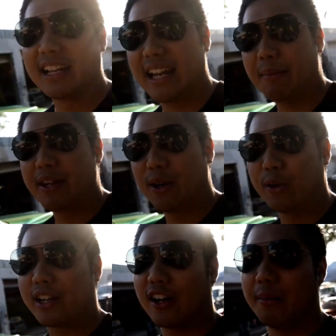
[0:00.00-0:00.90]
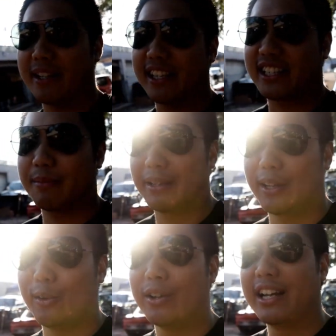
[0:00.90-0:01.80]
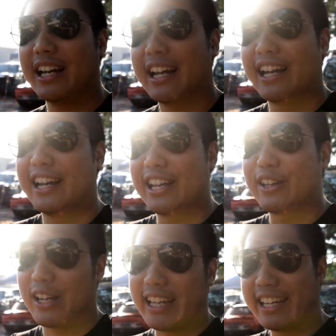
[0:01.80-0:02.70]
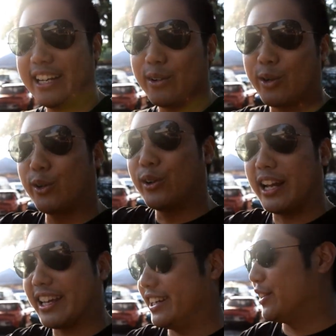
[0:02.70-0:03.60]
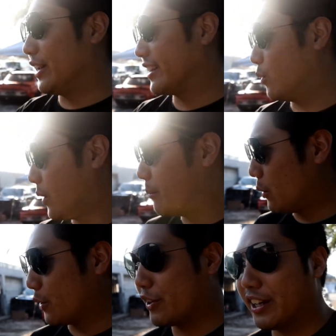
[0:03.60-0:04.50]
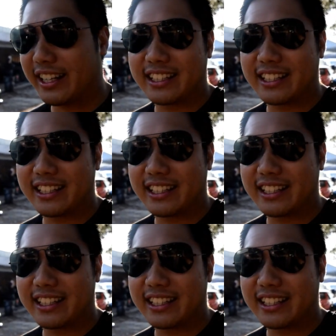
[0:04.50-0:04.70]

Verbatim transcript: let me know in the comment section below you like it or you don't like it. Do you like the wing more? Do you like